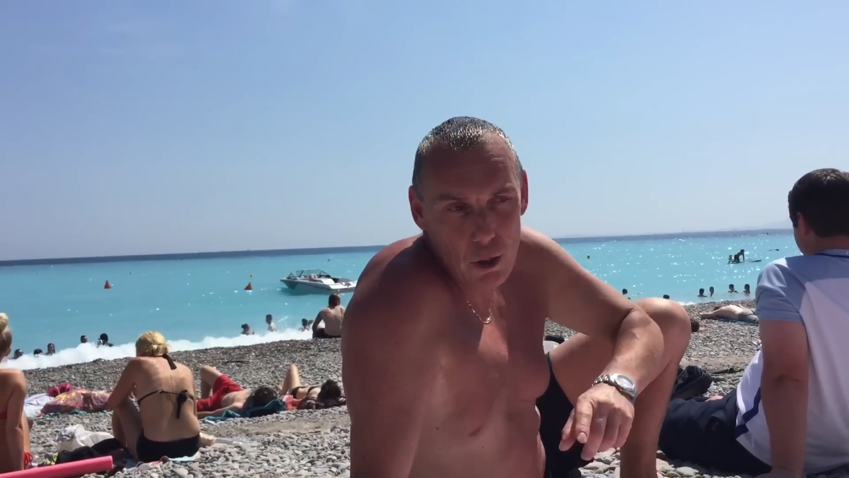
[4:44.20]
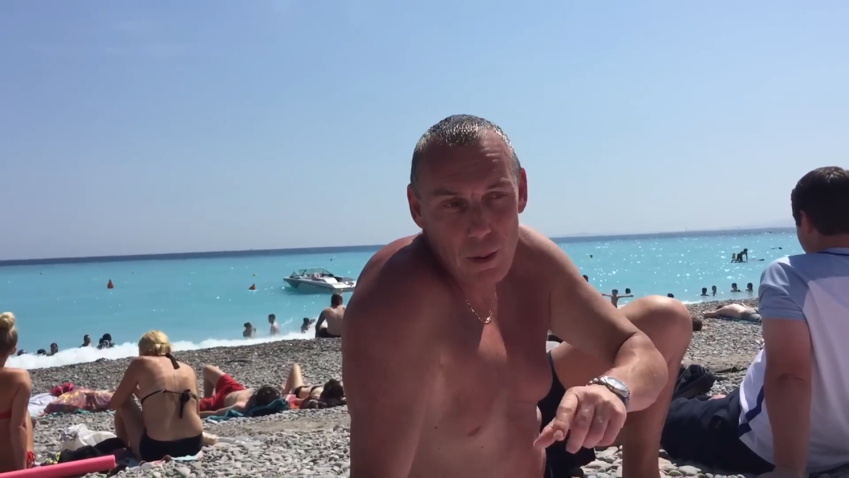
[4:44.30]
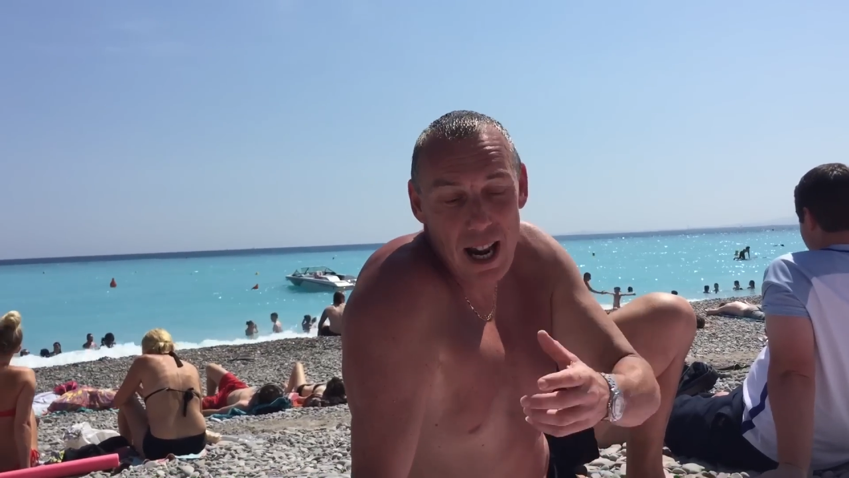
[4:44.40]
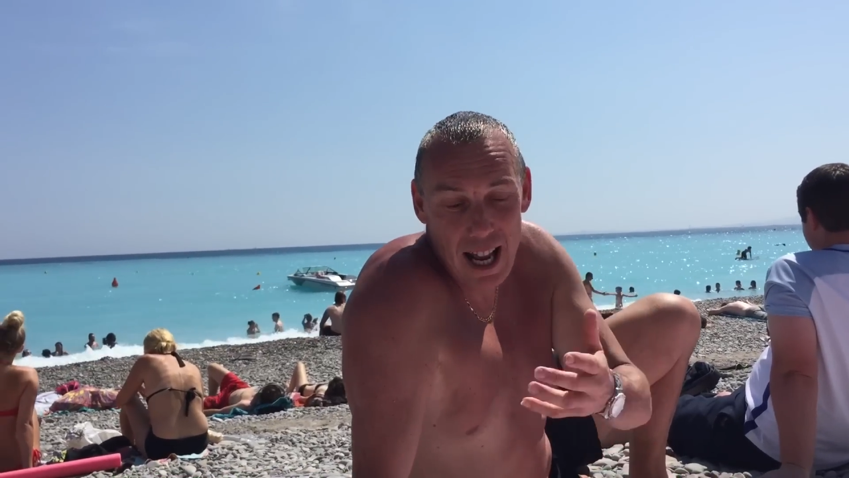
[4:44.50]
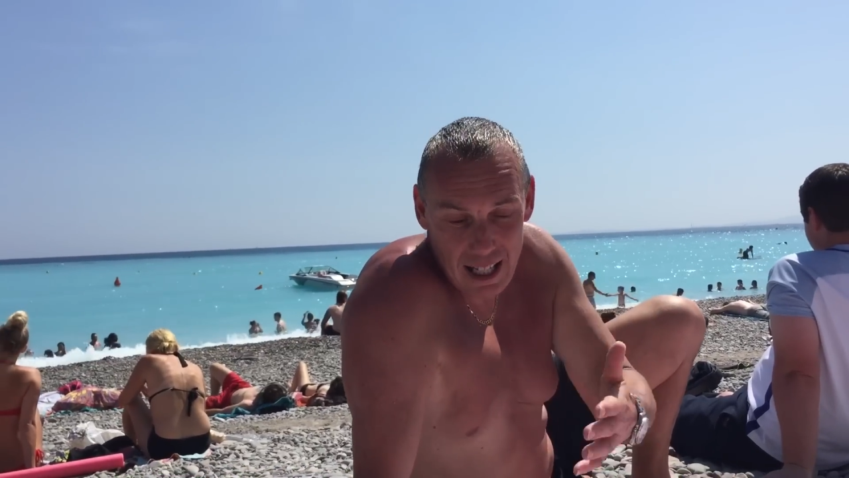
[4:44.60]
So
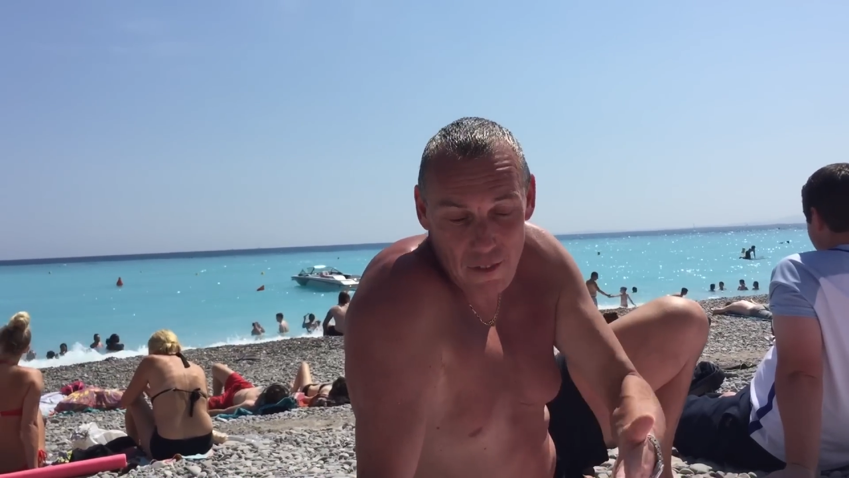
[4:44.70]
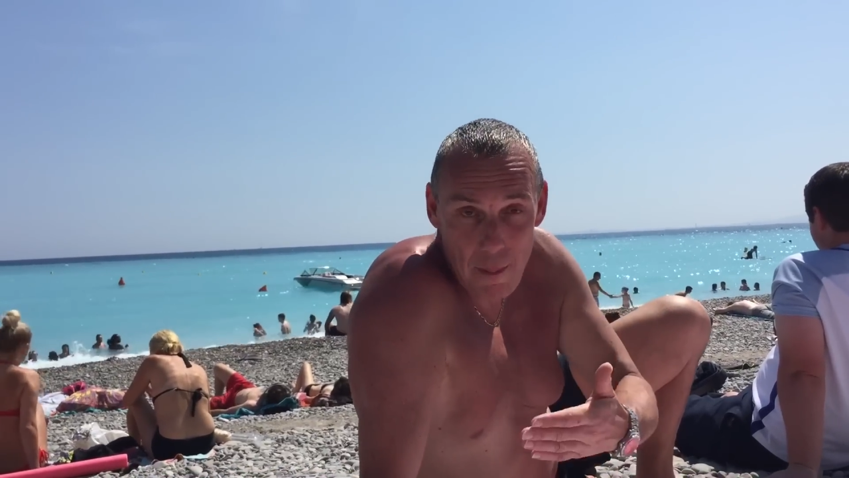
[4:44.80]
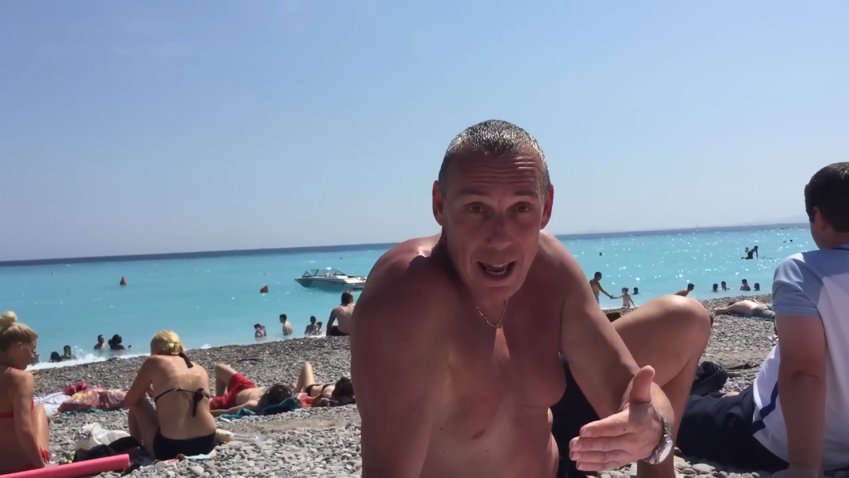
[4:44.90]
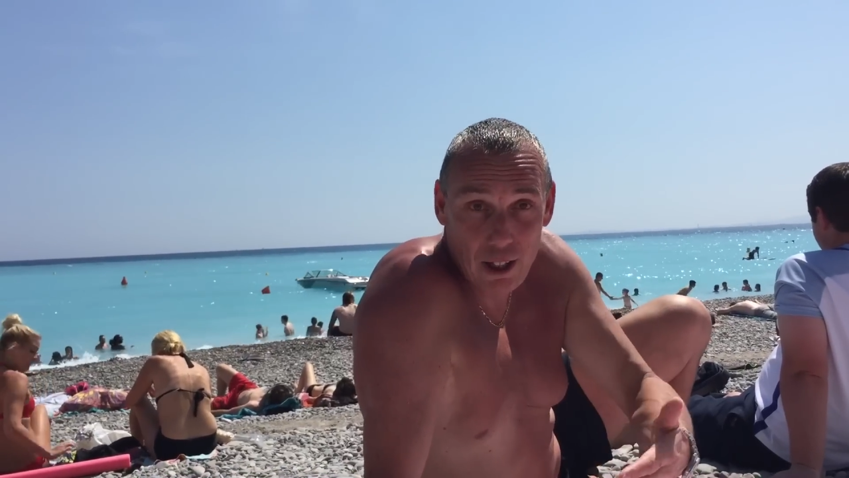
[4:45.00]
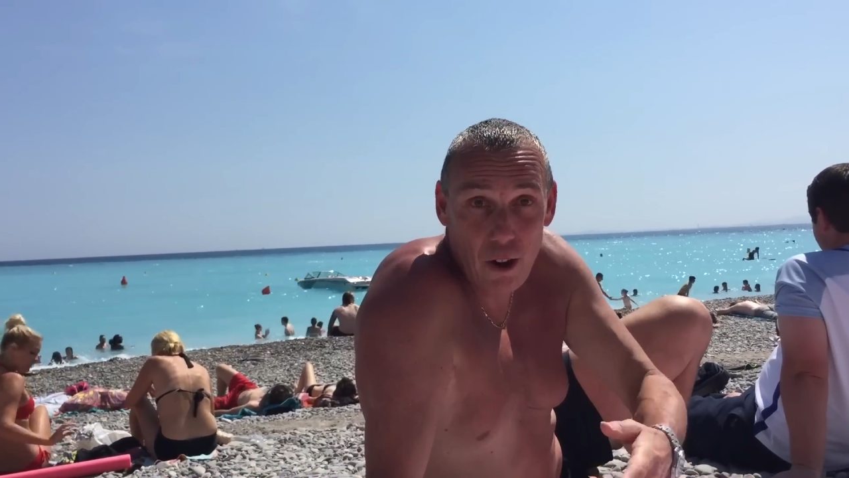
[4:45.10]
if I
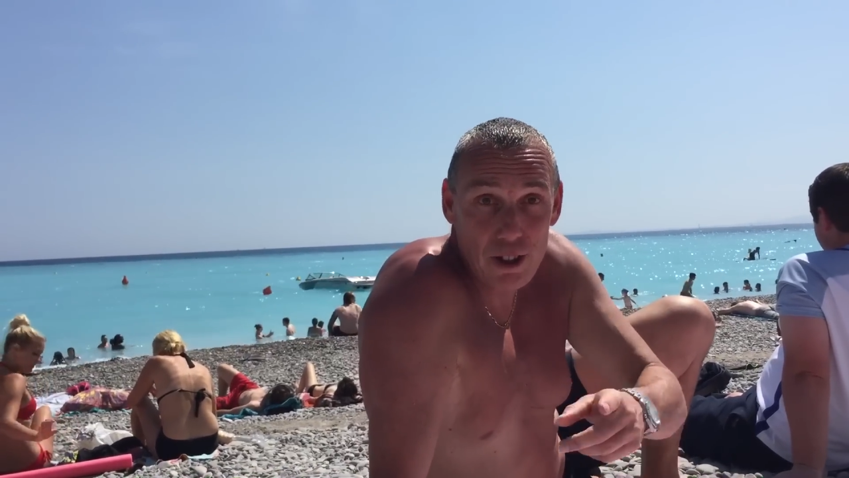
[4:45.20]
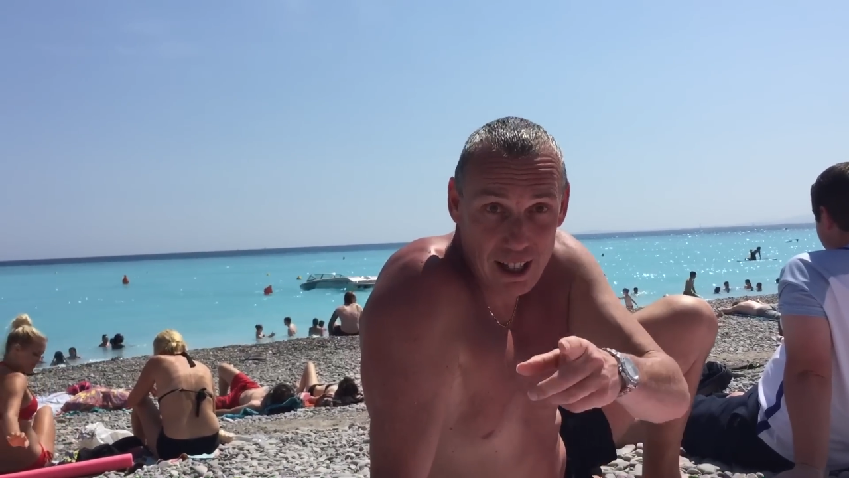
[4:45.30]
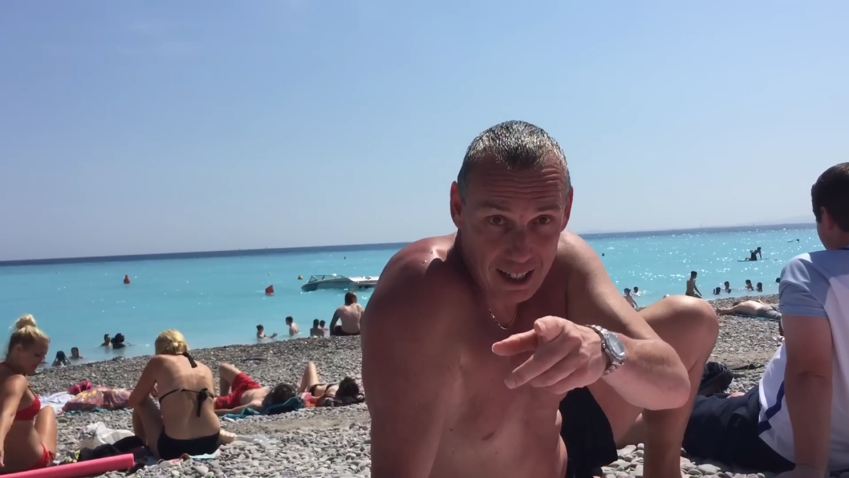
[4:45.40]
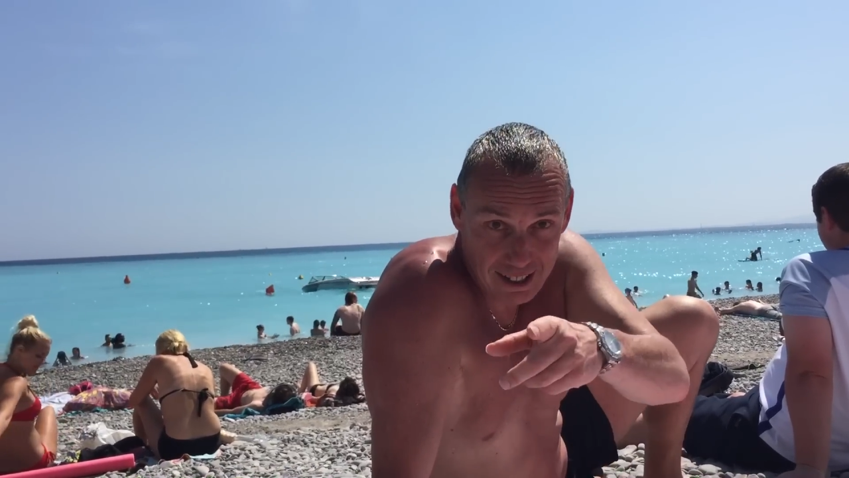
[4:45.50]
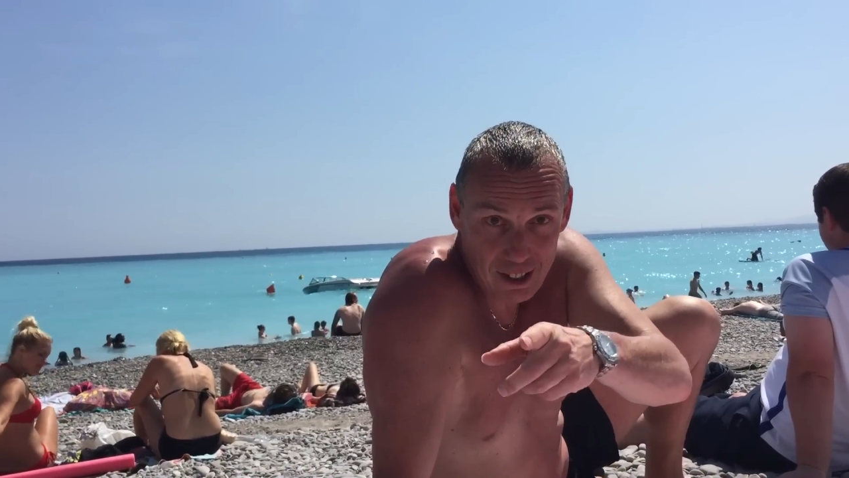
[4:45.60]
make contact,